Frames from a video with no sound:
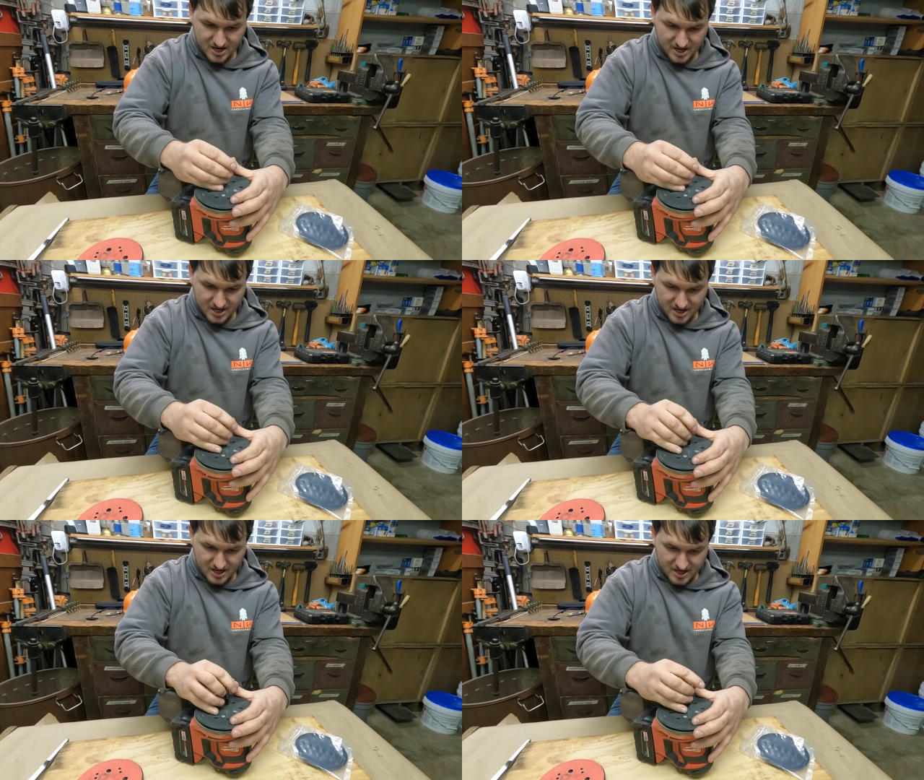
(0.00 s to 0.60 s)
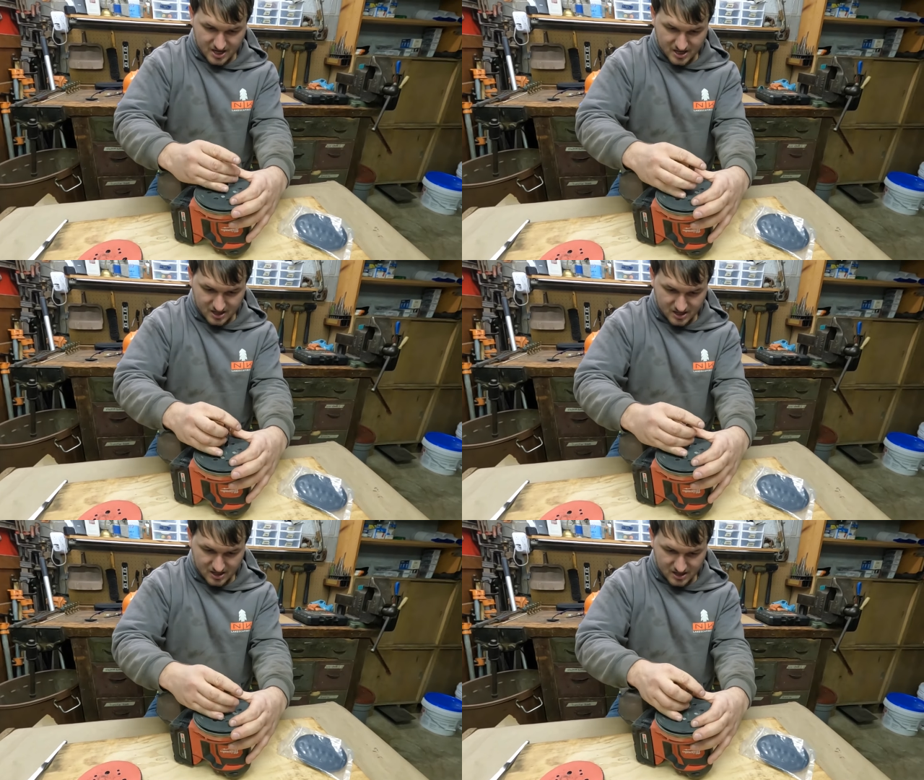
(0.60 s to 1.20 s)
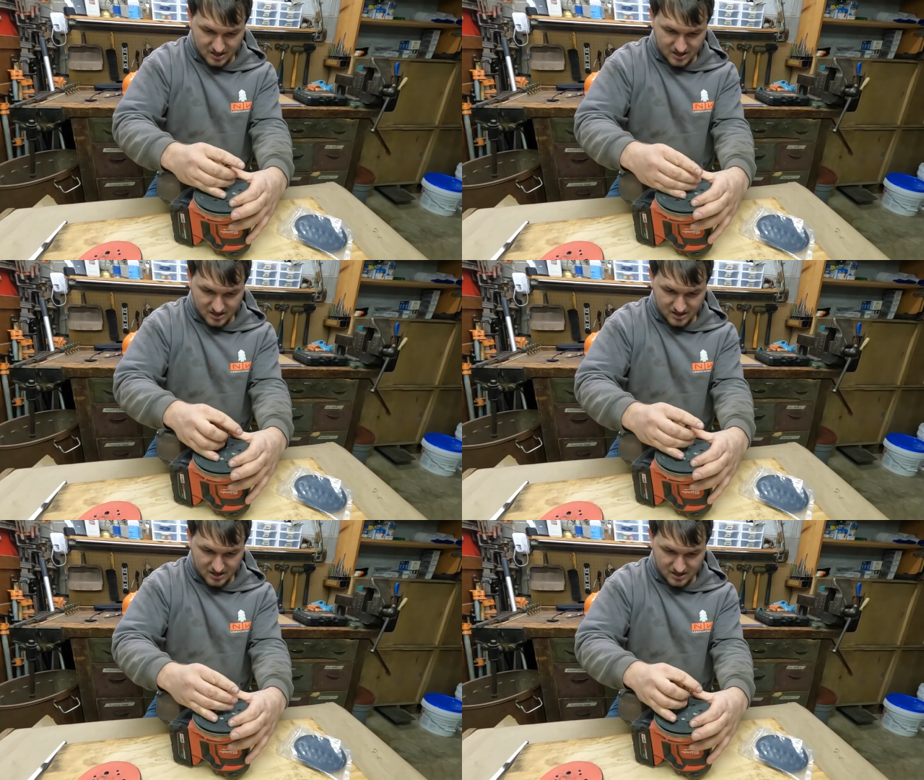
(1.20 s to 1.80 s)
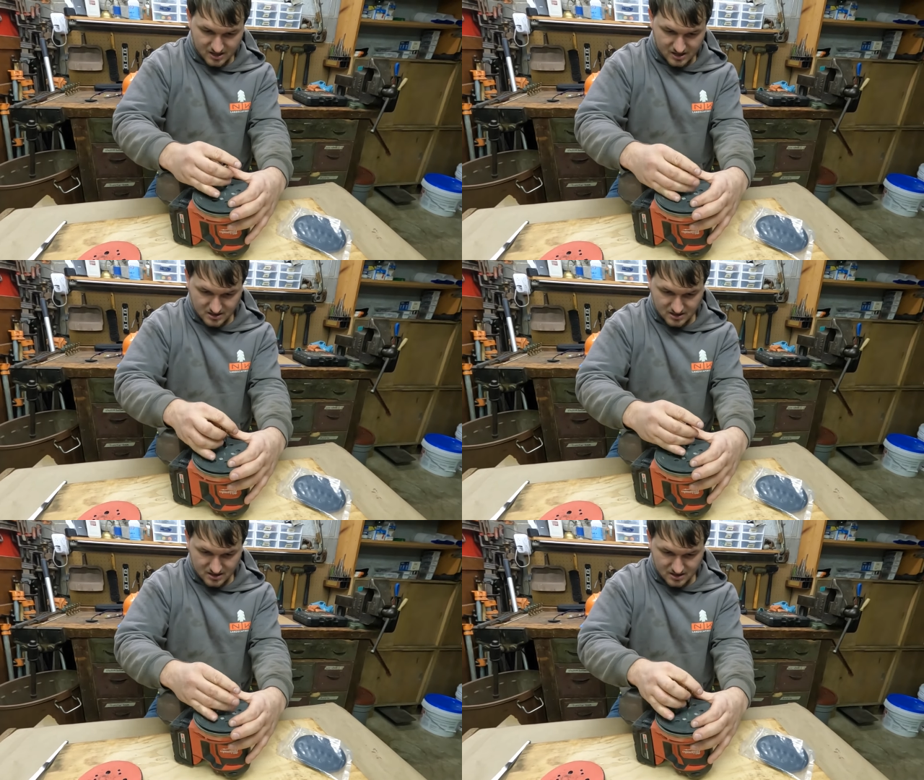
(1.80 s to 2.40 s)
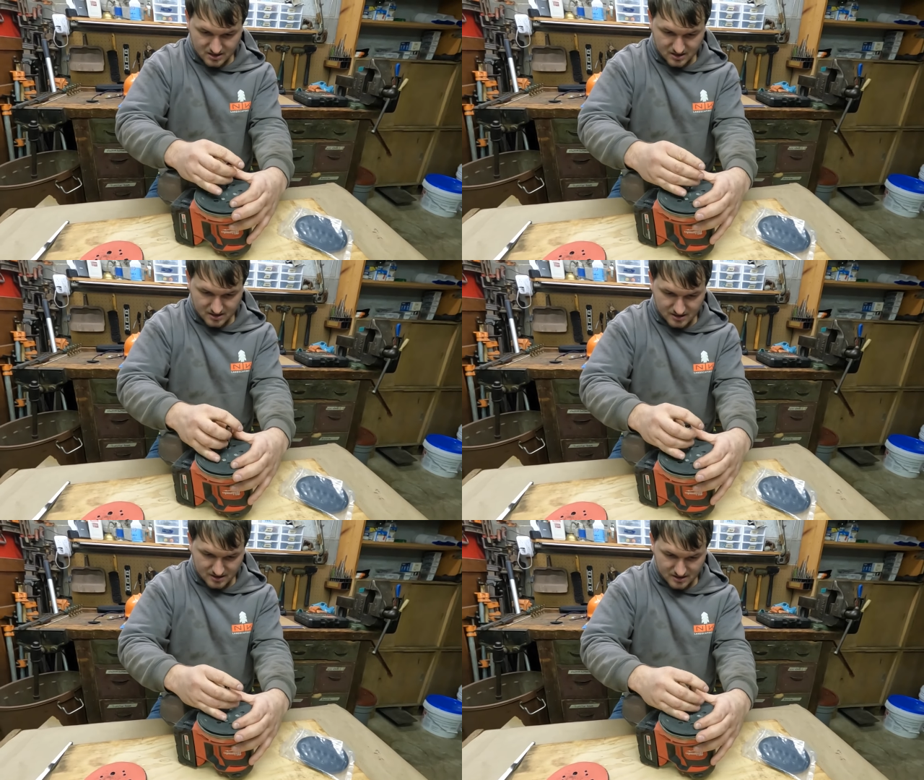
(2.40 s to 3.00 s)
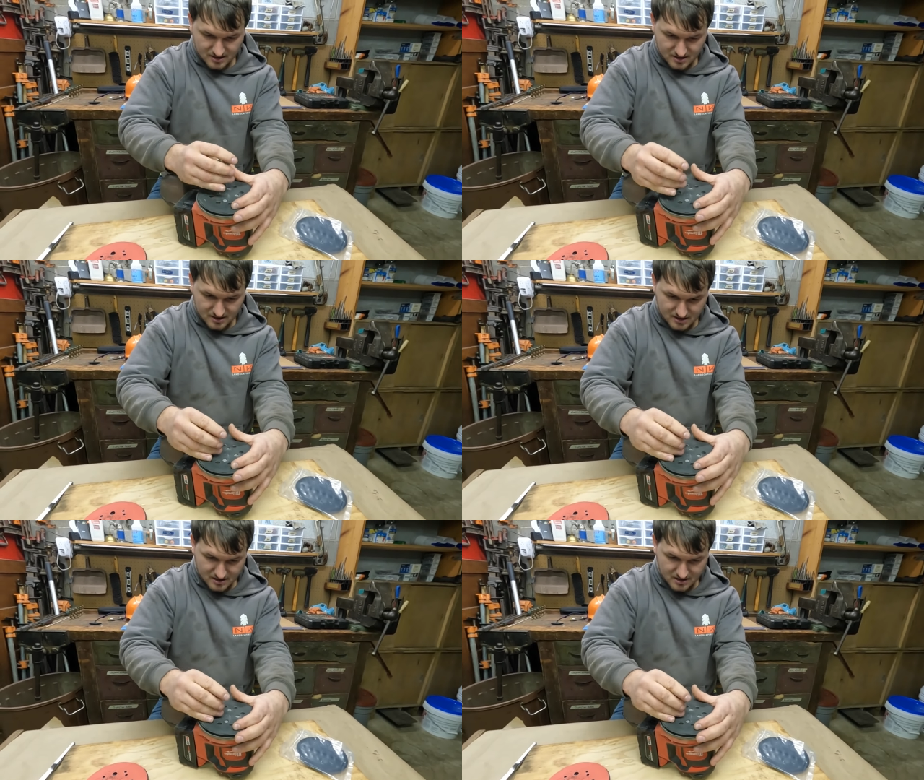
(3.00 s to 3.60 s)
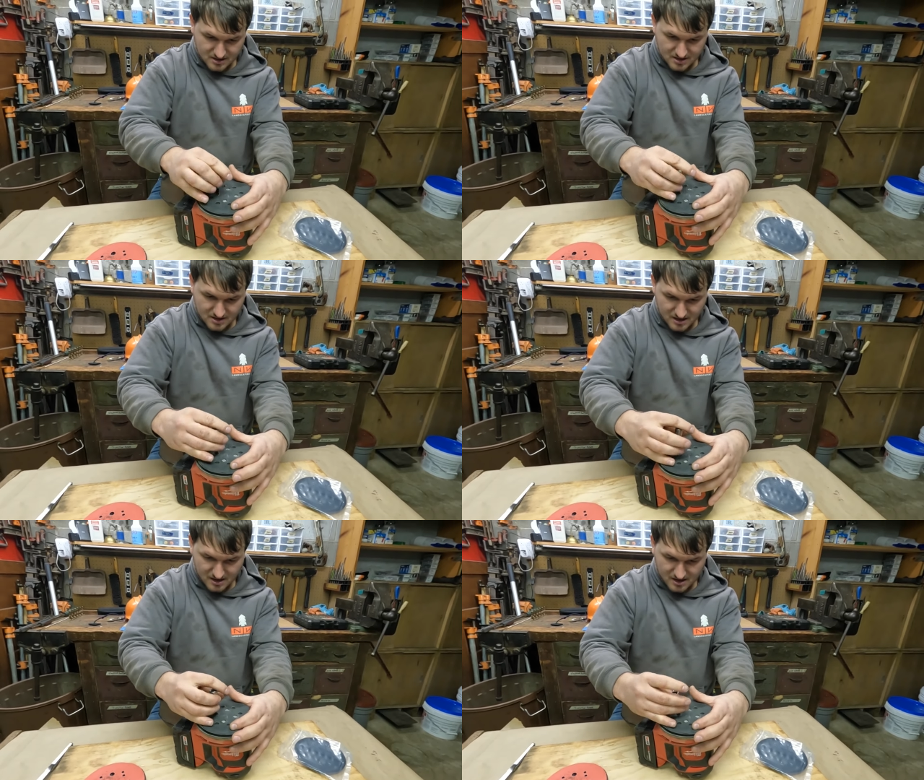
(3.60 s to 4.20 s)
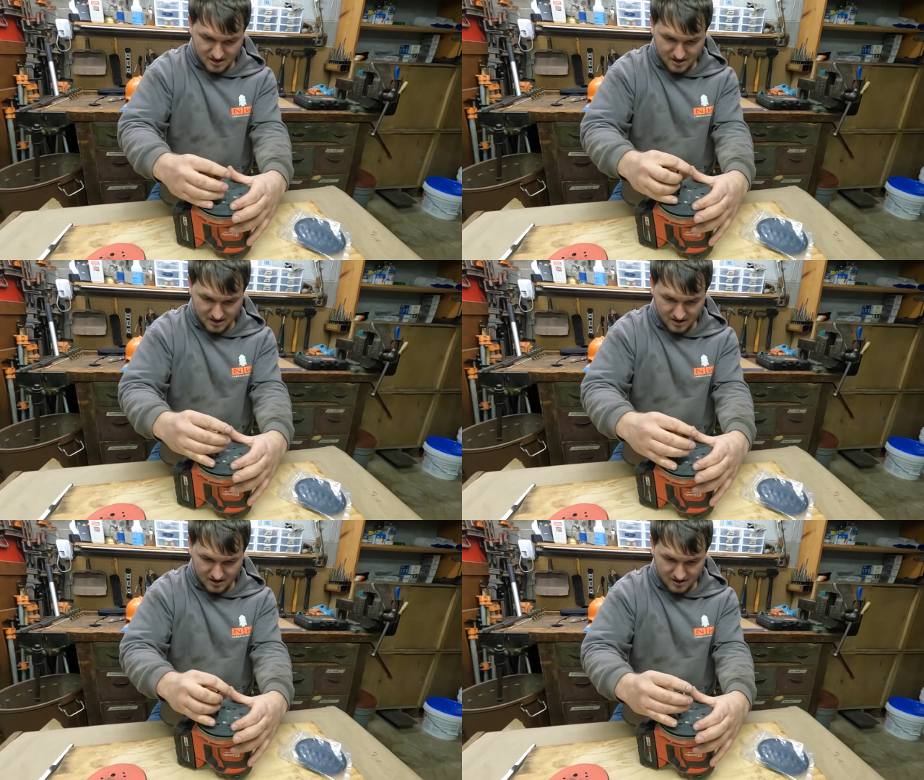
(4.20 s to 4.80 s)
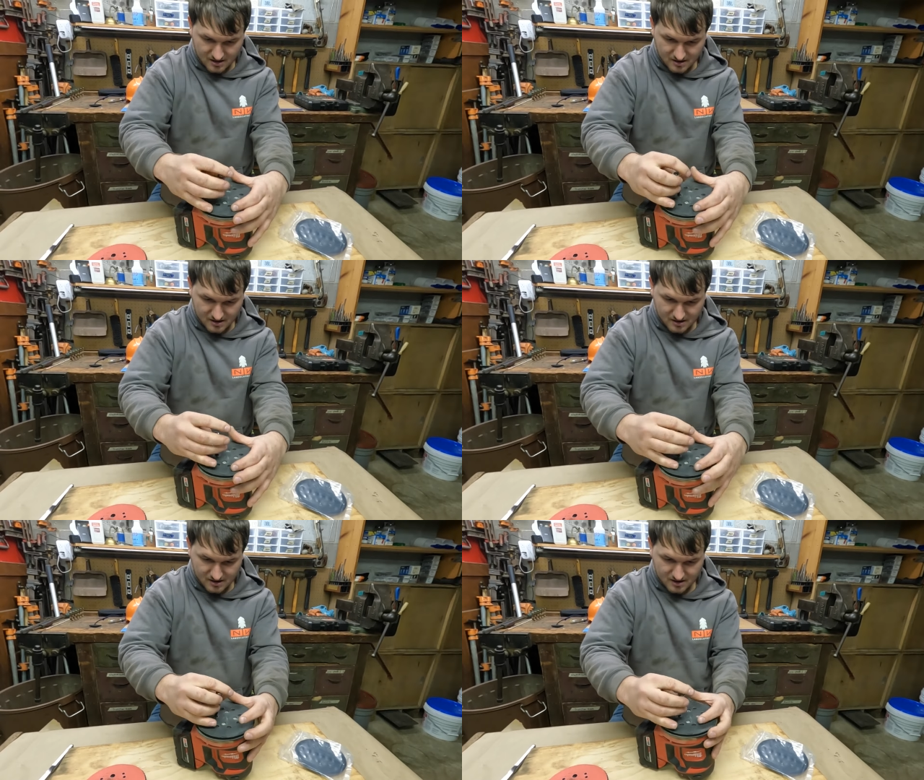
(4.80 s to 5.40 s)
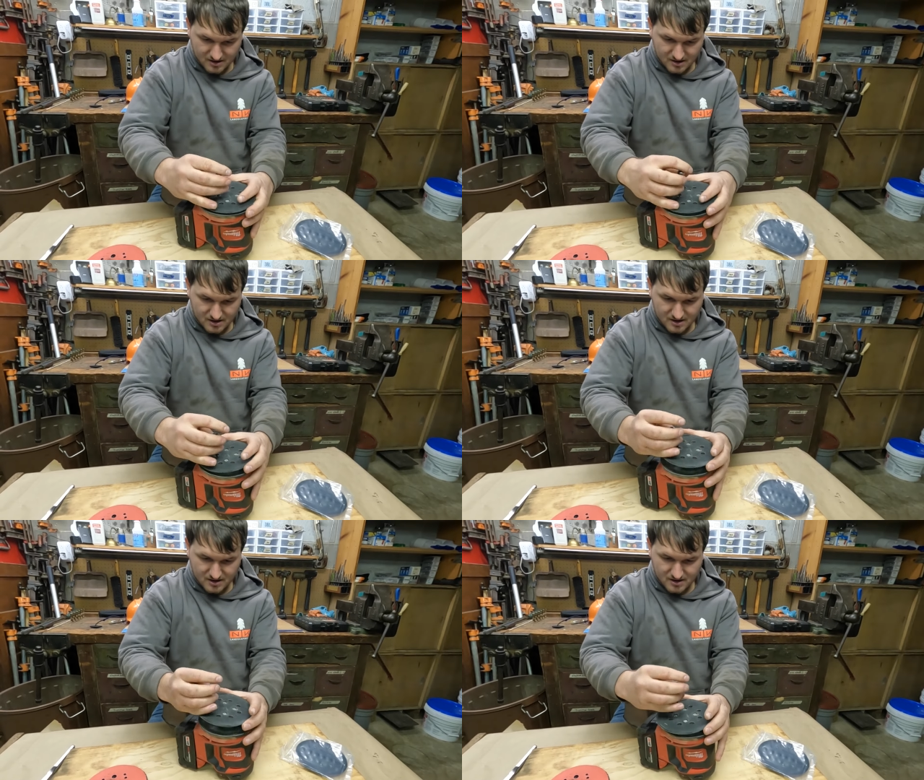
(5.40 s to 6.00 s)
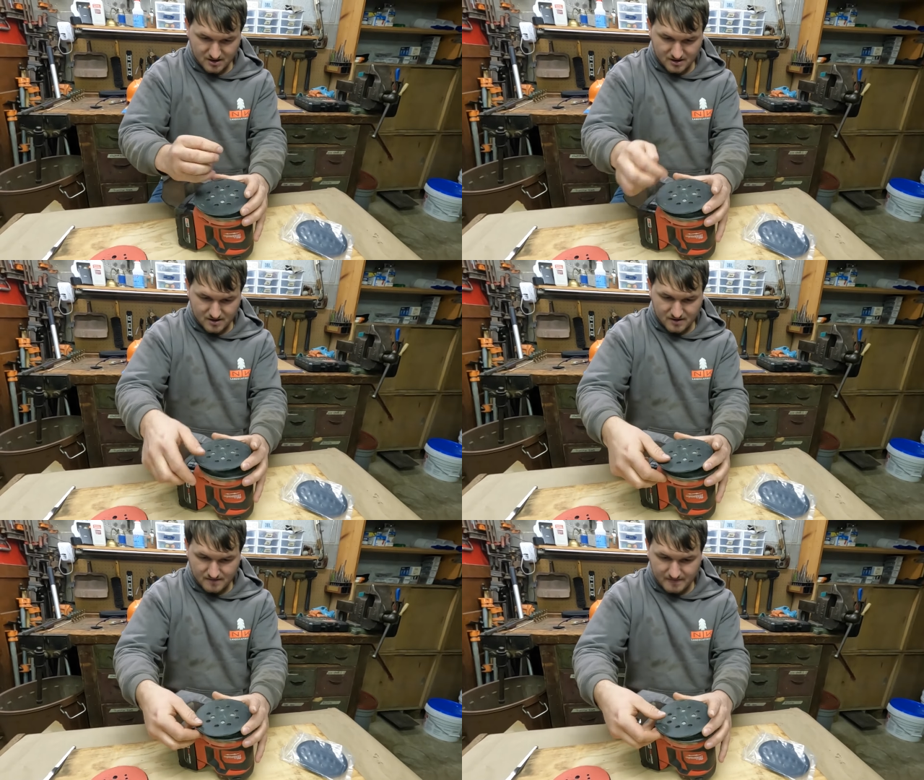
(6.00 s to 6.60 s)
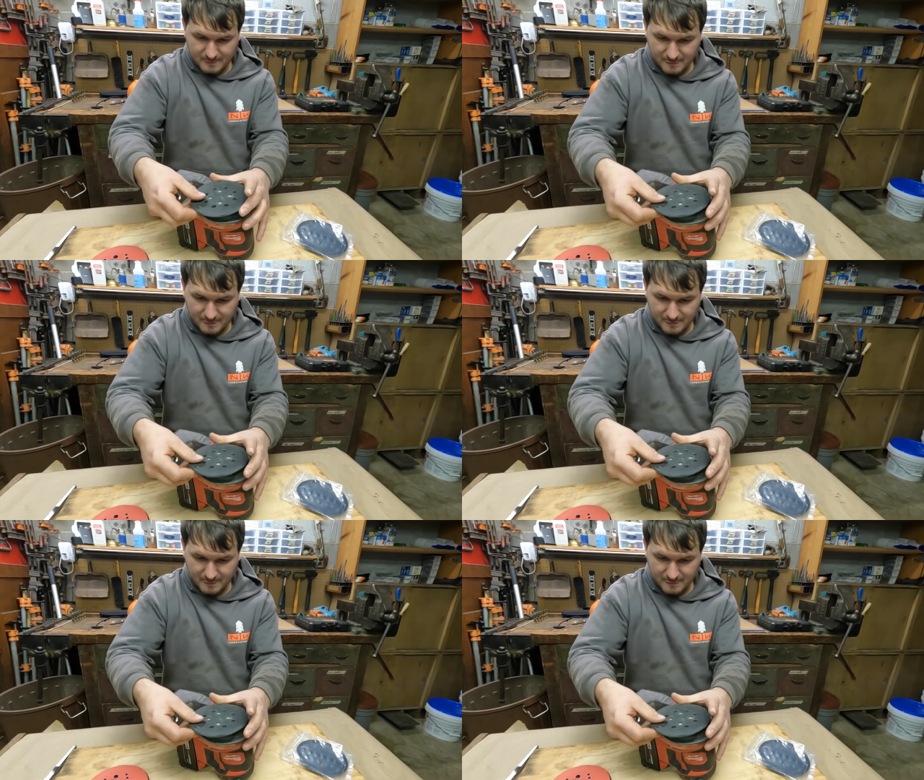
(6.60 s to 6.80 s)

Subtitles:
Nobody speaks.